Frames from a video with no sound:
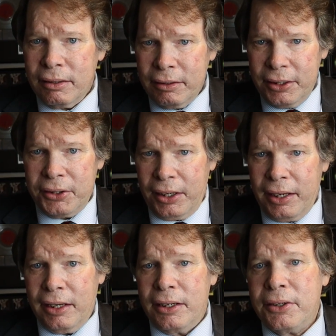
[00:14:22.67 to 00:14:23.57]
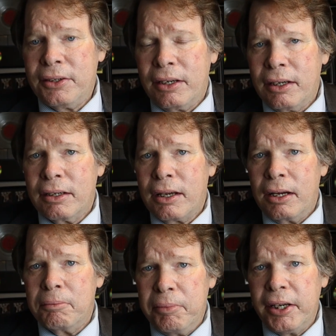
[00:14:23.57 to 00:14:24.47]
is
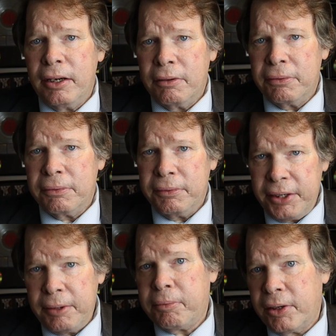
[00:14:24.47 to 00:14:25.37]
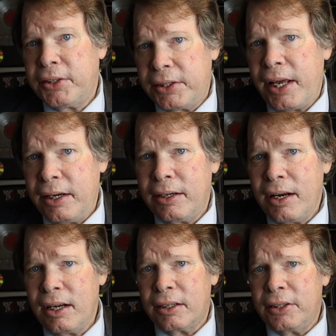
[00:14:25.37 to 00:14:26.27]
a bit of deep, rich data
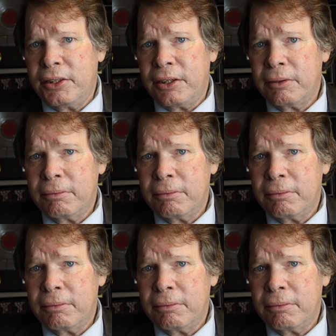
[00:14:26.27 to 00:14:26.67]
knowledge.